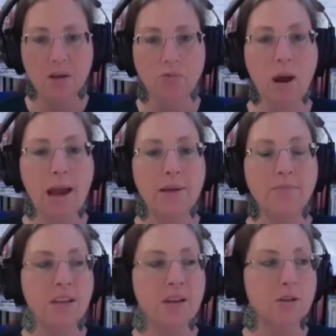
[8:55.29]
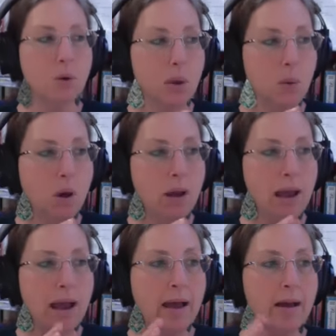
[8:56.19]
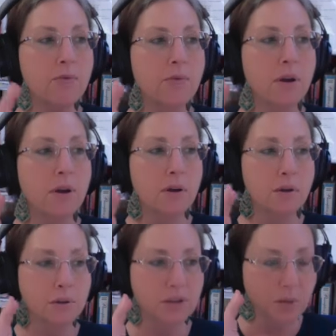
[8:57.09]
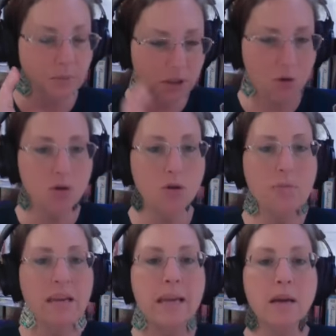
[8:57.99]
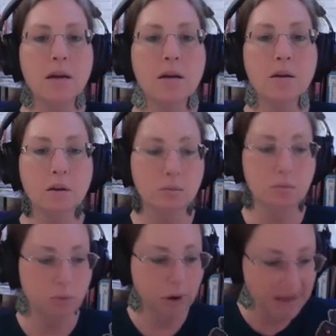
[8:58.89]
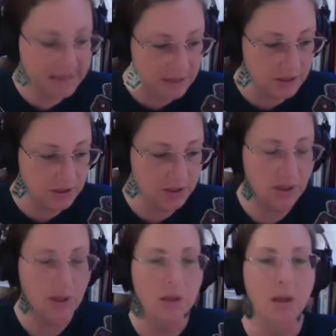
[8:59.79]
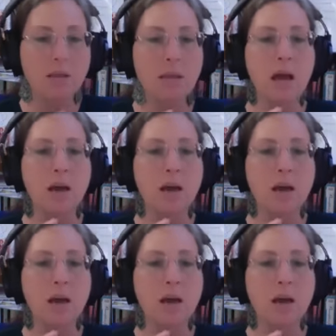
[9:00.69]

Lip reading: Right. So we want to have some social media presence that